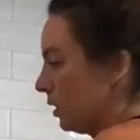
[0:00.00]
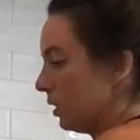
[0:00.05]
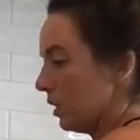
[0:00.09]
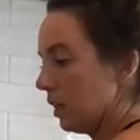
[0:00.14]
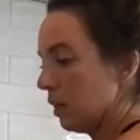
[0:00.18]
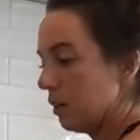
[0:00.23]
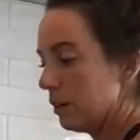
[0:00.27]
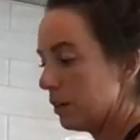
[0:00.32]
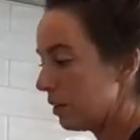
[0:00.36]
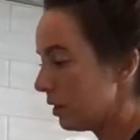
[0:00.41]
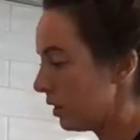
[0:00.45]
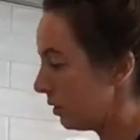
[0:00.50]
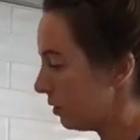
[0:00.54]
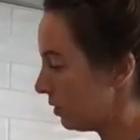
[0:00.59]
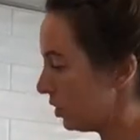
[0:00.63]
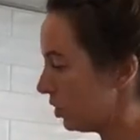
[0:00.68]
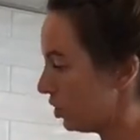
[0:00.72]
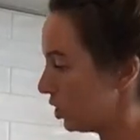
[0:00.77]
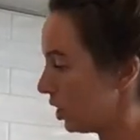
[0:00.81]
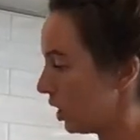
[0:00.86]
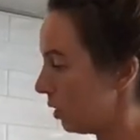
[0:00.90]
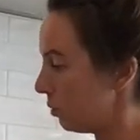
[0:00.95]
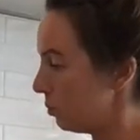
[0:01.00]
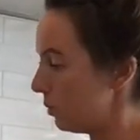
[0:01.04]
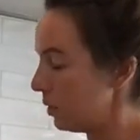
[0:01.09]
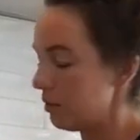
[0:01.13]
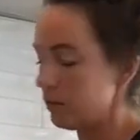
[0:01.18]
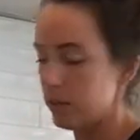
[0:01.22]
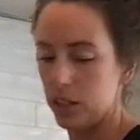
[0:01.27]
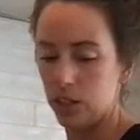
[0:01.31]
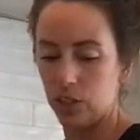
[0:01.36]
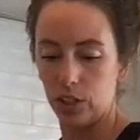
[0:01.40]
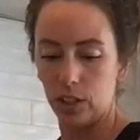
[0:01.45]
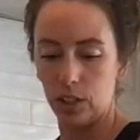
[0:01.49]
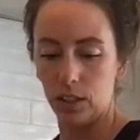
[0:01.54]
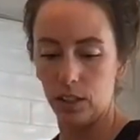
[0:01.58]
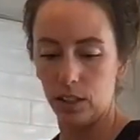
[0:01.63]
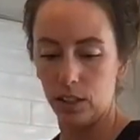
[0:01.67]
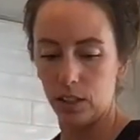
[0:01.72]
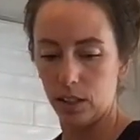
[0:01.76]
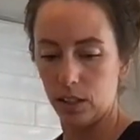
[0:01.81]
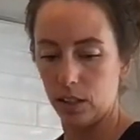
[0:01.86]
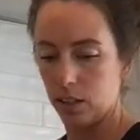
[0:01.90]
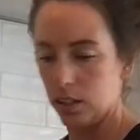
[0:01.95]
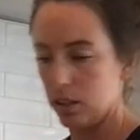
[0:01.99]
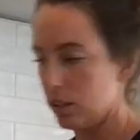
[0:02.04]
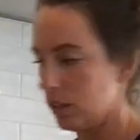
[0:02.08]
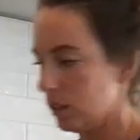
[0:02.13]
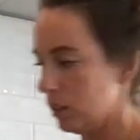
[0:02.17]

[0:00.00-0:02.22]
Now I don't have to chop my veggies.